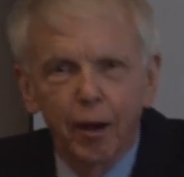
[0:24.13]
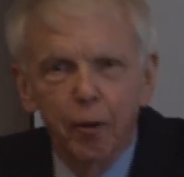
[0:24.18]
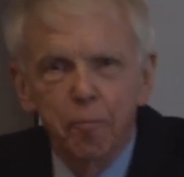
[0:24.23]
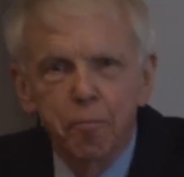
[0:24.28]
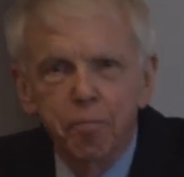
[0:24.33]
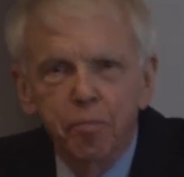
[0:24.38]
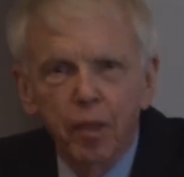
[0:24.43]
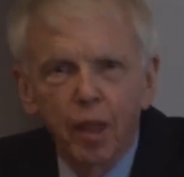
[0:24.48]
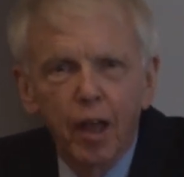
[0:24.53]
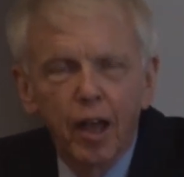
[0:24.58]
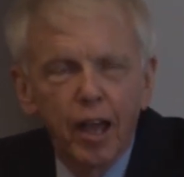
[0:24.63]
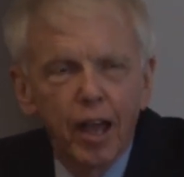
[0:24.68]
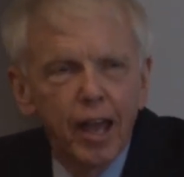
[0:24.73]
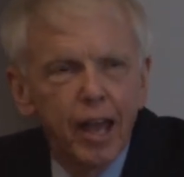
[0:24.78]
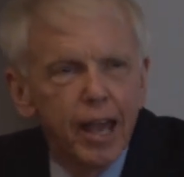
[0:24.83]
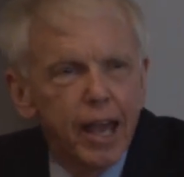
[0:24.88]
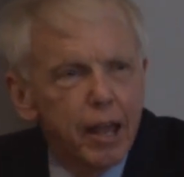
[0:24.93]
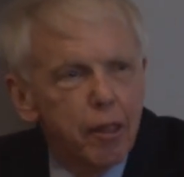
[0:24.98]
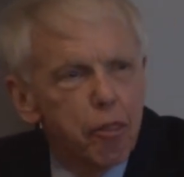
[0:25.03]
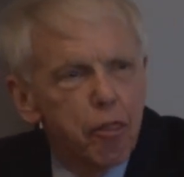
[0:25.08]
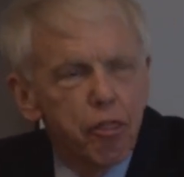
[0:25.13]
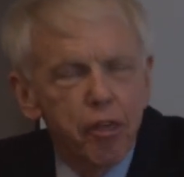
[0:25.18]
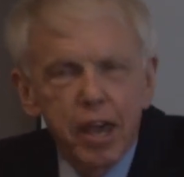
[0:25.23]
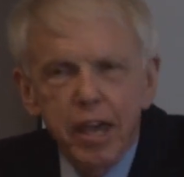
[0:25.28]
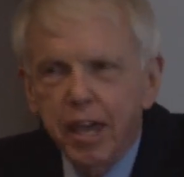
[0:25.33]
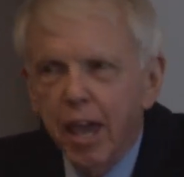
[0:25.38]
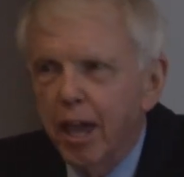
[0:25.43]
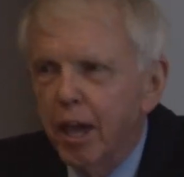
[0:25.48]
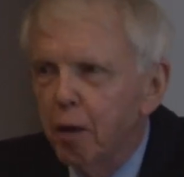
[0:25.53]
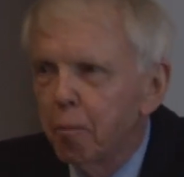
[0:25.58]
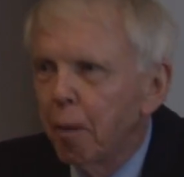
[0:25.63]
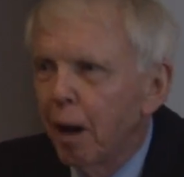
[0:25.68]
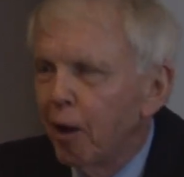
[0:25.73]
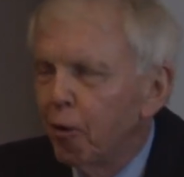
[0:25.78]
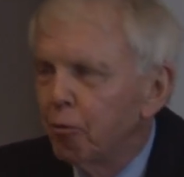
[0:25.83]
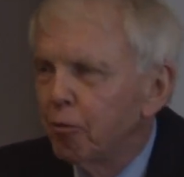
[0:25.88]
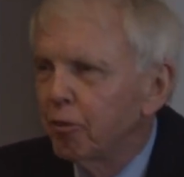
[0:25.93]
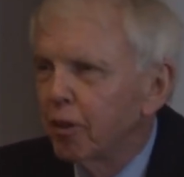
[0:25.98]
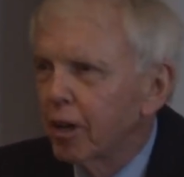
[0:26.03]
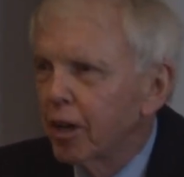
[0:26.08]
Um, in thinking
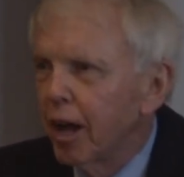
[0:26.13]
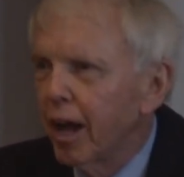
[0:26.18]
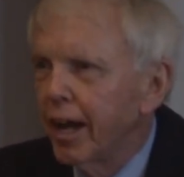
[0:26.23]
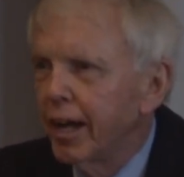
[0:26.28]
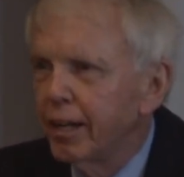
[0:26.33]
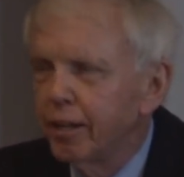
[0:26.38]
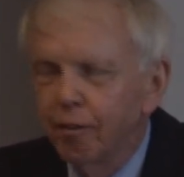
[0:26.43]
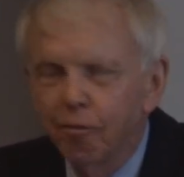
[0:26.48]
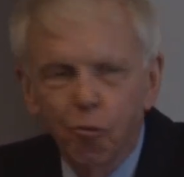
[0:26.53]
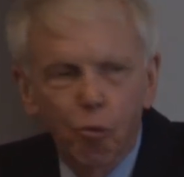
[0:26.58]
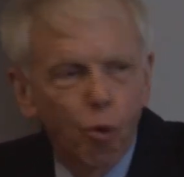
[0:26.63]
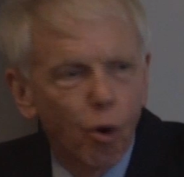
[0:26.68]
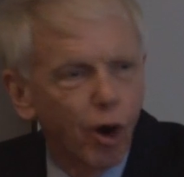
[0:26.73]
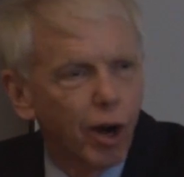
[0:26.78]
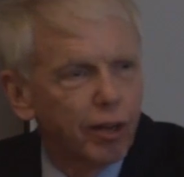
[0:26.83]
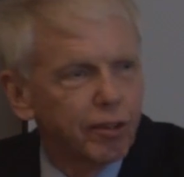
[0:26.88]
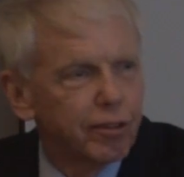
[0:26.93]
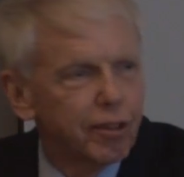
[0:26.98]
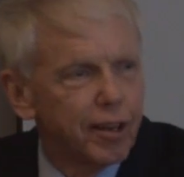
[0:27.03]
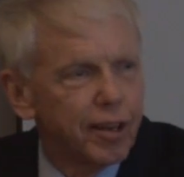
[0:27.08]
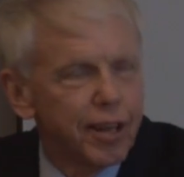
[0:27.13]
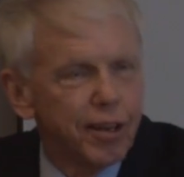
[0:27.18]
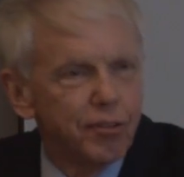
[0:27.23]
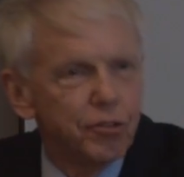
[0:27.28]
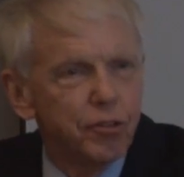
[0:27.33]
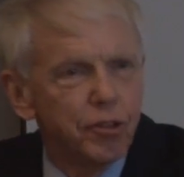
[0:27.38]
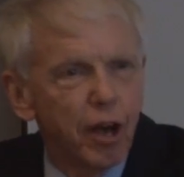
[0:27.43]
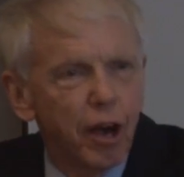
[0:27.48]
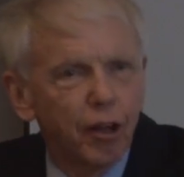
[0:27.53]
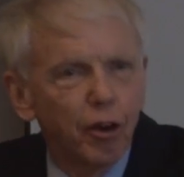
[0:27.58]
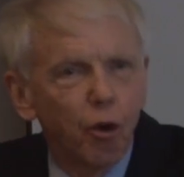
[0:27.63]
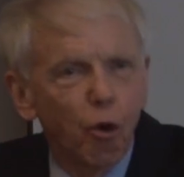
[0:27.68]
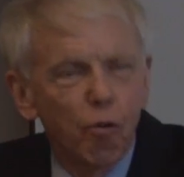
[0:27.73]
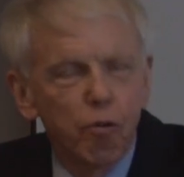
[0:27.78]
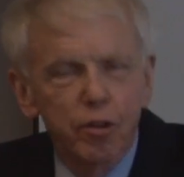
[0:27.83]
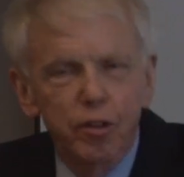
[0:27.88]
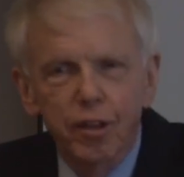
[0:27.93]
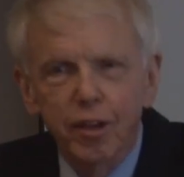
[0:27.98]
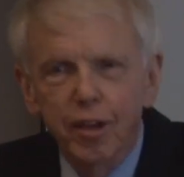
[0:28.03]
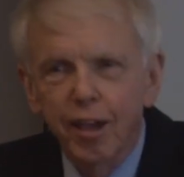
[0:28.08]
about the kind of work that he's done
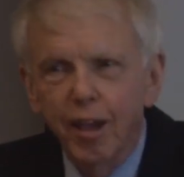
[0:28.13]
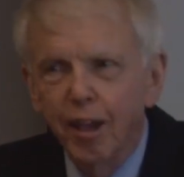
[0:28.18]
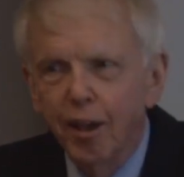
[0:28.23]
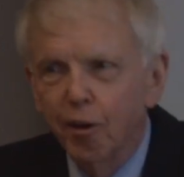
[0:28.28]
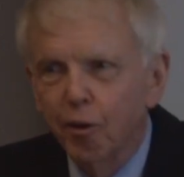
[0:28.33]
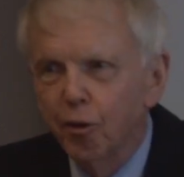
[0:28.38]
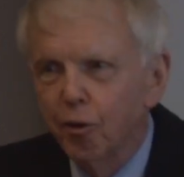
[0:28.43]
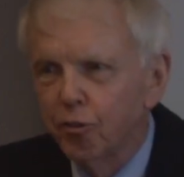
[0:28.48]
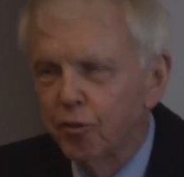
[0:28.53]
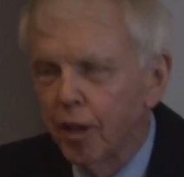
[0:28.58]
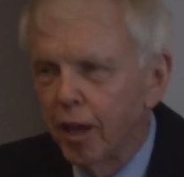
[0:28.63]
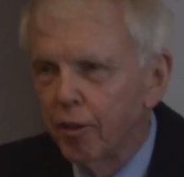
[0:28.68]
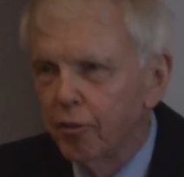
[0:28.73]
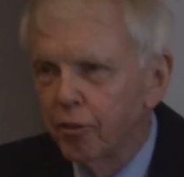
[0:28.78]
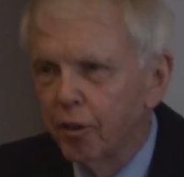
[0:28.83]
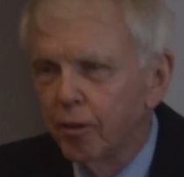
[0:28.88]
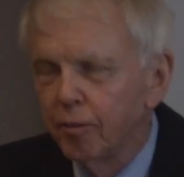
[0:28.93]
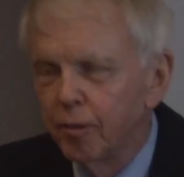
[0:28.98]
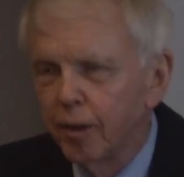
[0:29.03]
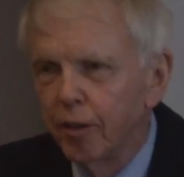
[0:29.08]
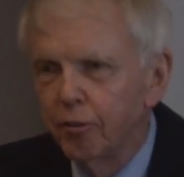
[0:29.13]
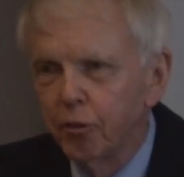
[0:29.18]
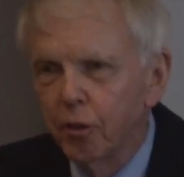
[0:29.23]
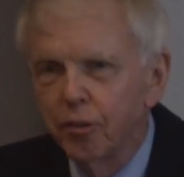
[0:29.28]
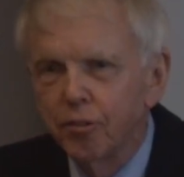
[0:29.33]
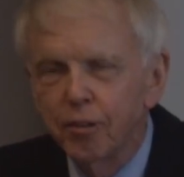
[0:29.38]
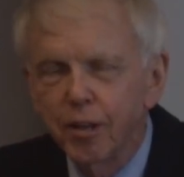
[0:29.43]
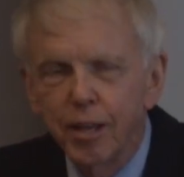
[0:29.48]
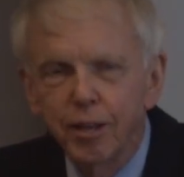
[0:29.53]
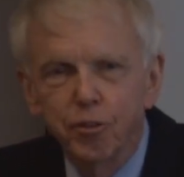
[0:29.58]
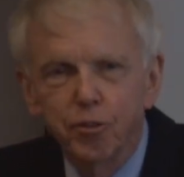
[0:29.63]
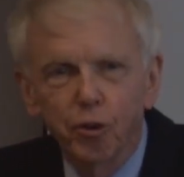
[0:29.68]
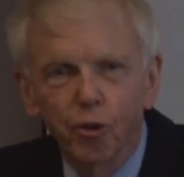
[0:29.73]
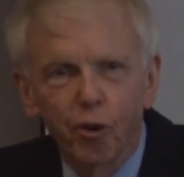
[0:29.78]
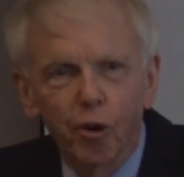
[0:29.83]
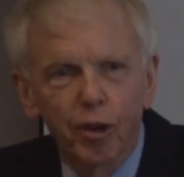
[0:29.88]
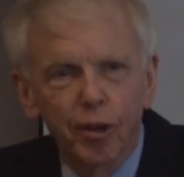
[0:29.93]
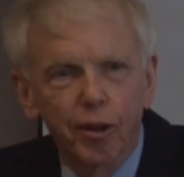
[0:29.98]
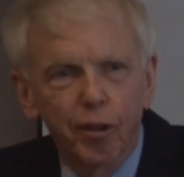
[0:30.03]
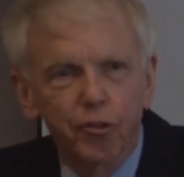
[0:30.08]
over the years as a, as a teacher
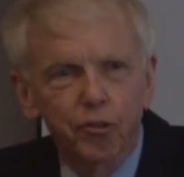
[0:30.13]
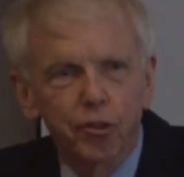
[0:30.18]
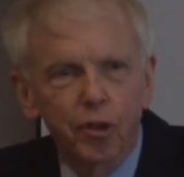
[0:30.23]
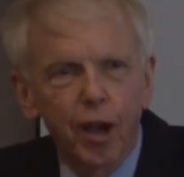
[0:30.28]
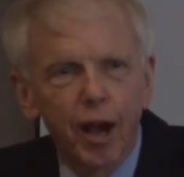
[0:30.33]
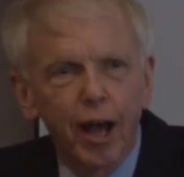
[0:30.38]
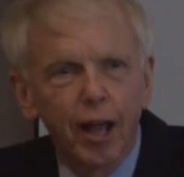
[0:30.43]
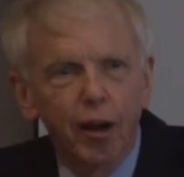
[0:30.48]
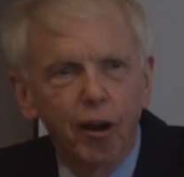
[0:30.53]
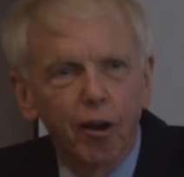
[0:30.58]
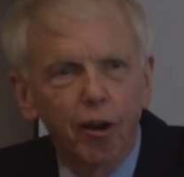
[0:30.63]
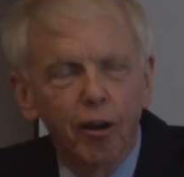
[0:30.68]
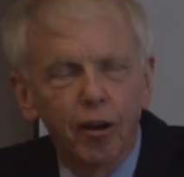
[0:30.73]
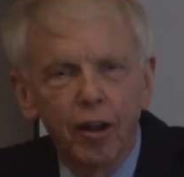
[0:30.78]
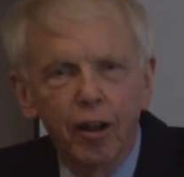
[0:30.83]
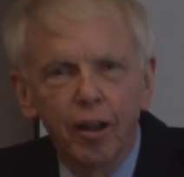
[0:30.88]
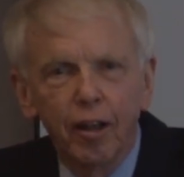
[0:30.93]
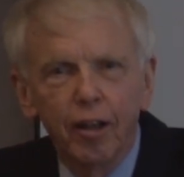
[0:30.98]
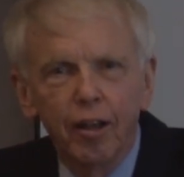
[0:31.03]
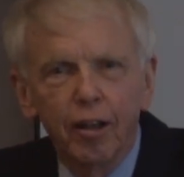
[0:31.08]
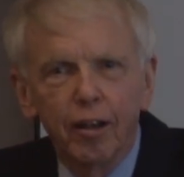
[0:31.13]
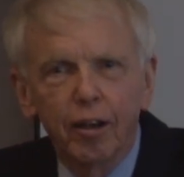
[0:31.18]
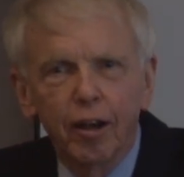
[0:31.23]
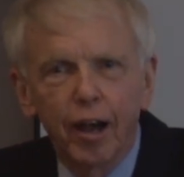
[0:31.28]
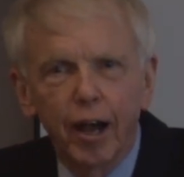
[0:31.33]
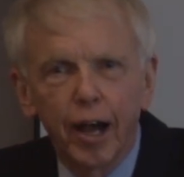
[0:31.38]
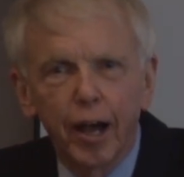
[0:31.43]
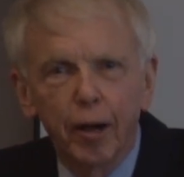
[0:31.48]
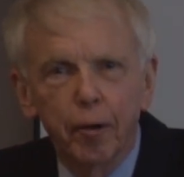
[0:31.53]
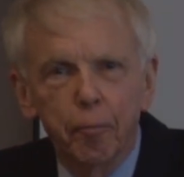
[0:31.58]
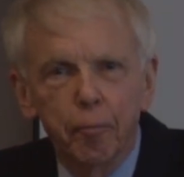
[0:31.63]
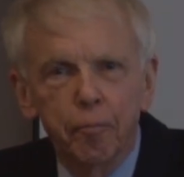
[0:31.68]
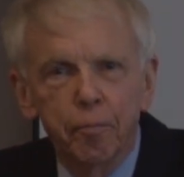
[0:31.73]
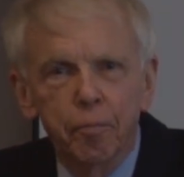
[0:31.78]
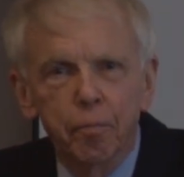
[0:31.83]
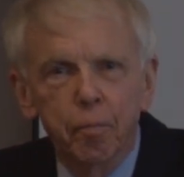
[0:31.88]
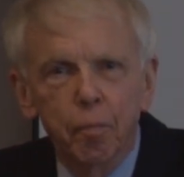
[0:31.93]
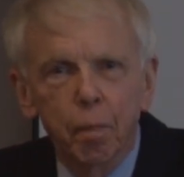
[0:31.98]
and a scholar, um,